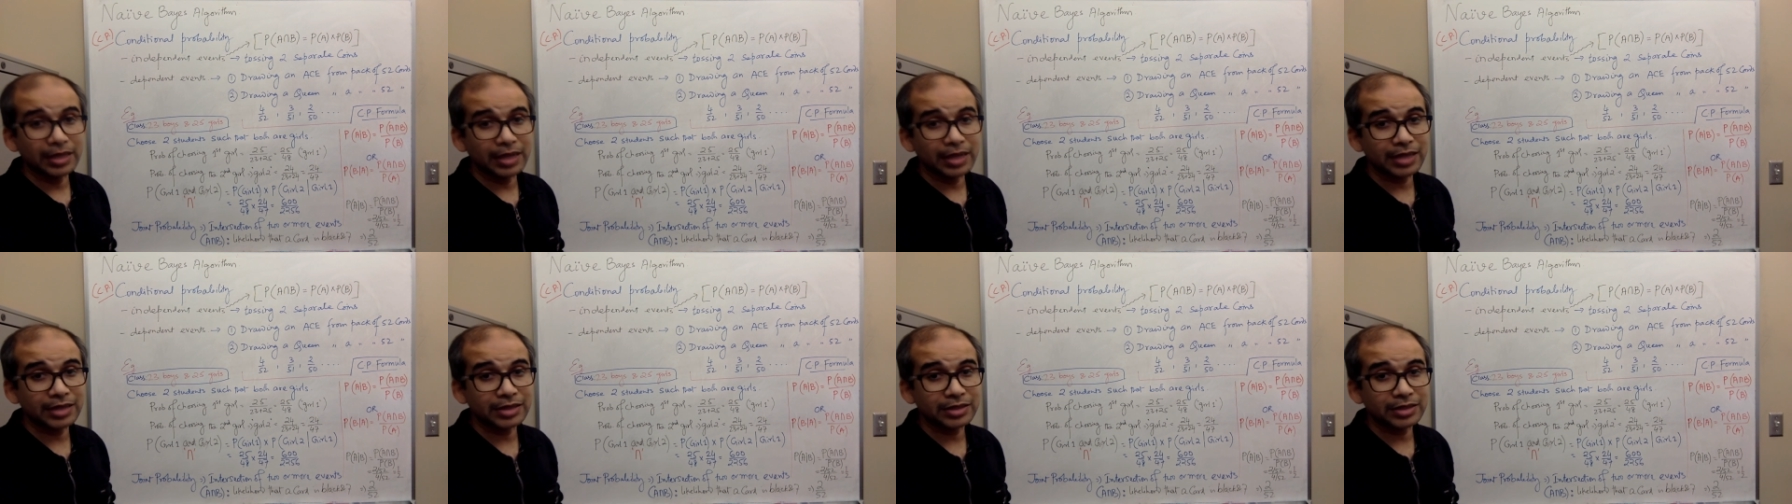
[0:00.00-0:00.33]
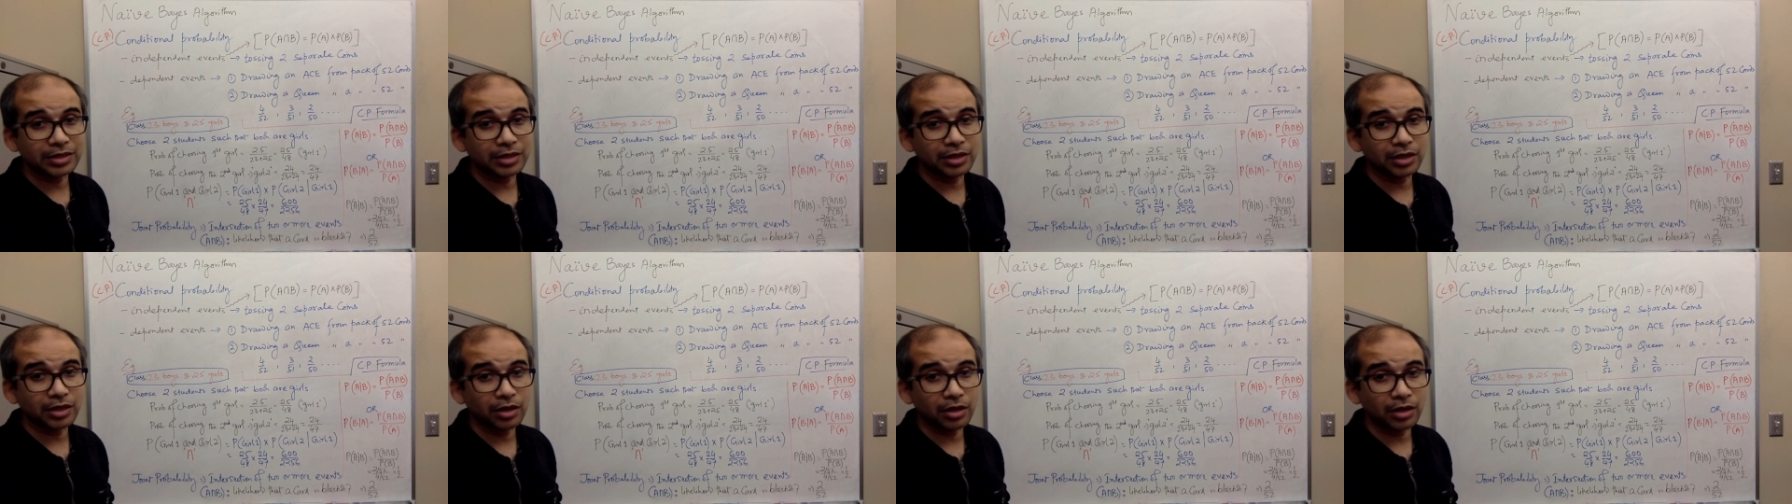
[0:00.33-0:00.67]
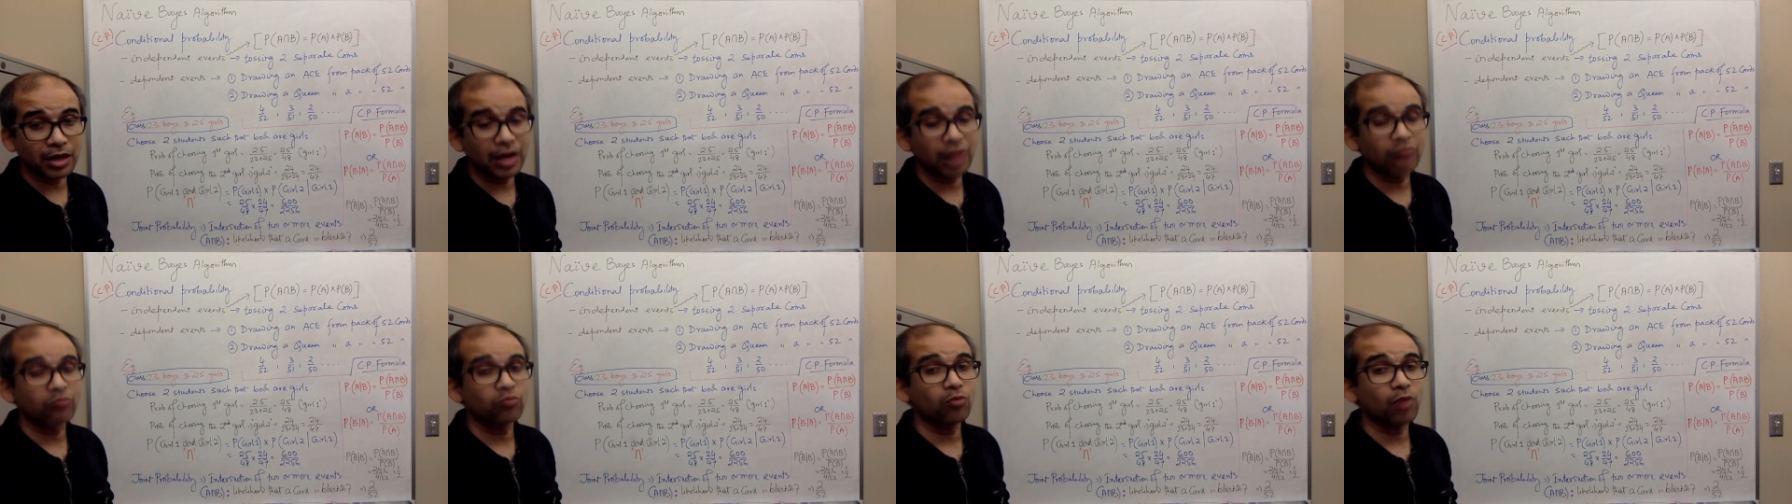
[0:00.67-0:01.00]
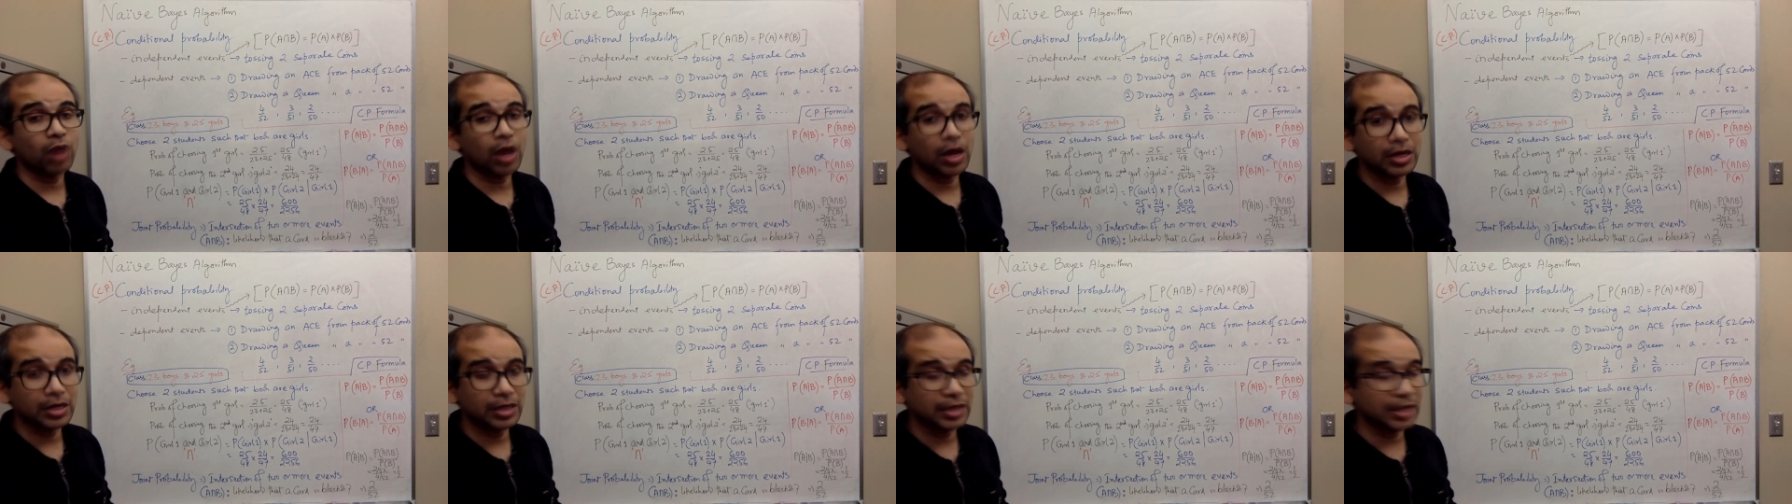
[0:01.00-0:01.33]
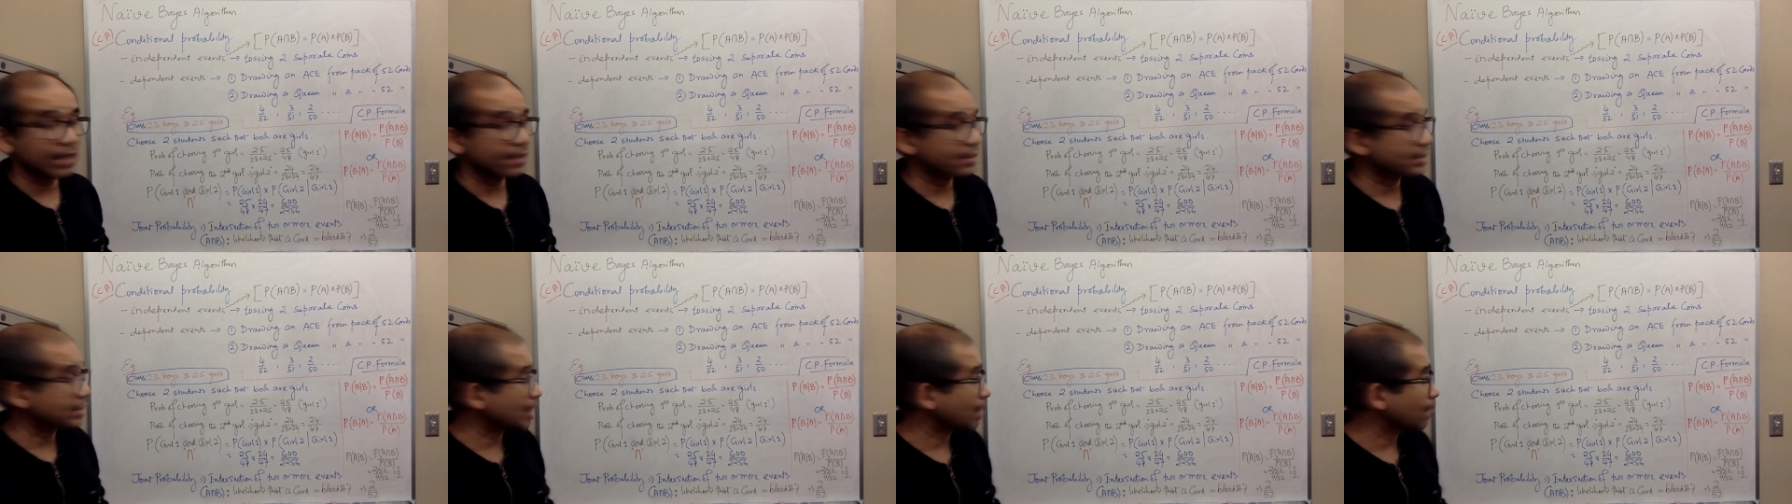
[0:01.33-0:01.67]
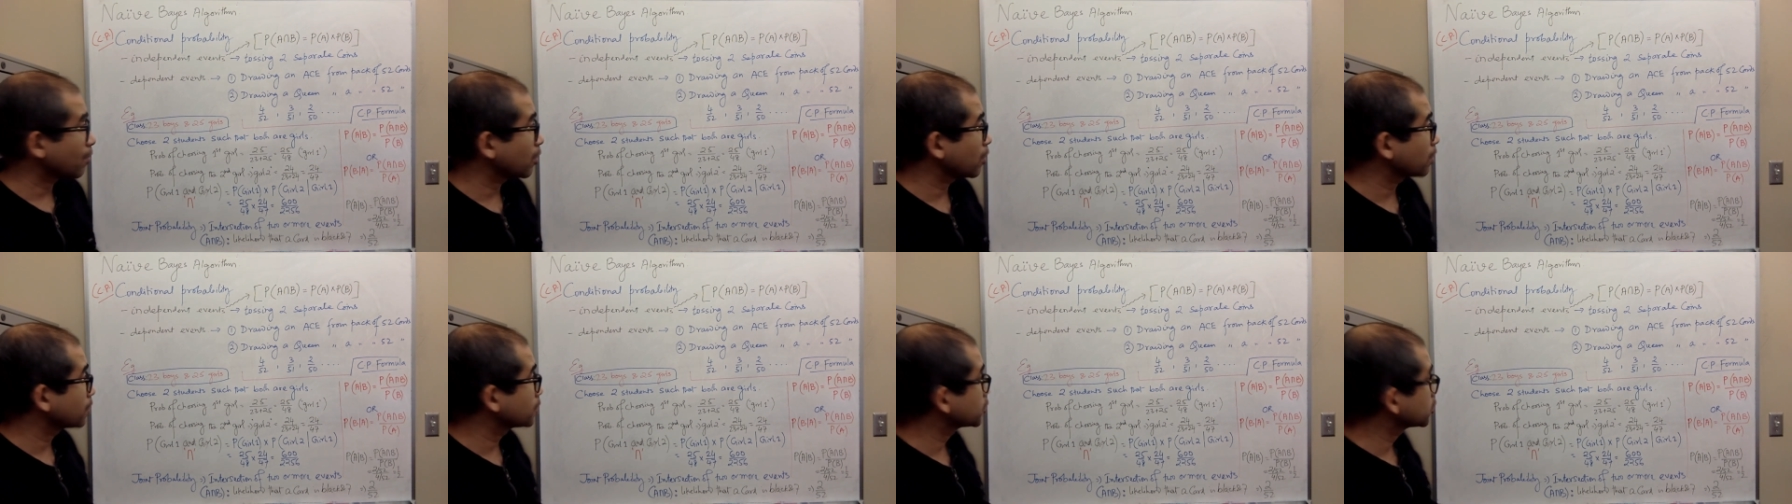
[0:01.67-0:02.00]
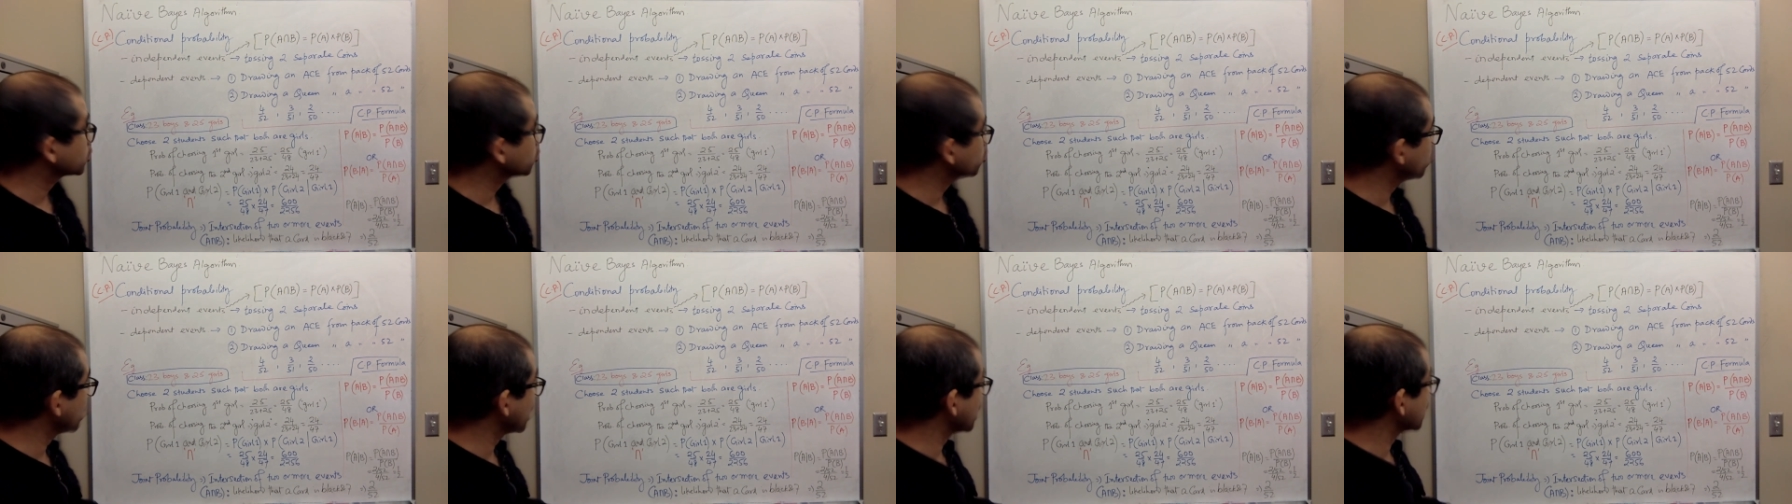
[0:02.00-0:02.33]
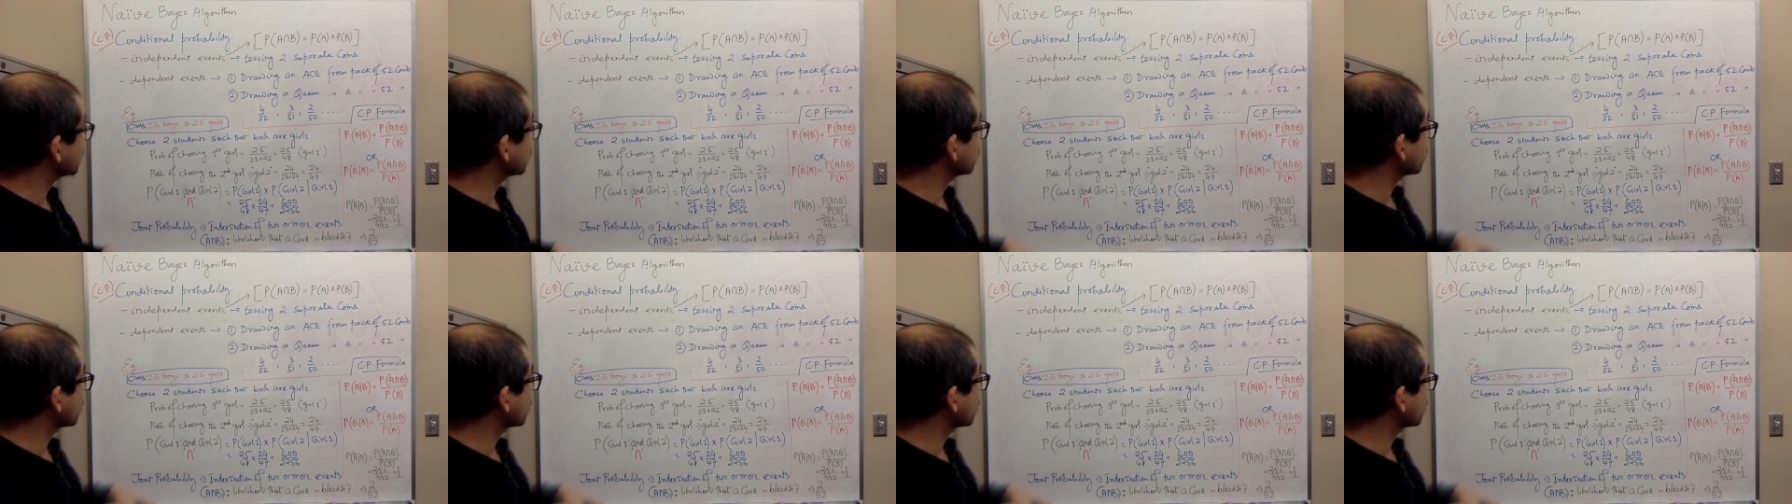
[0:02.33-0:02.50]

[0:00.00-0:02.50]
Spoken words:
less girl and 1 less number of student.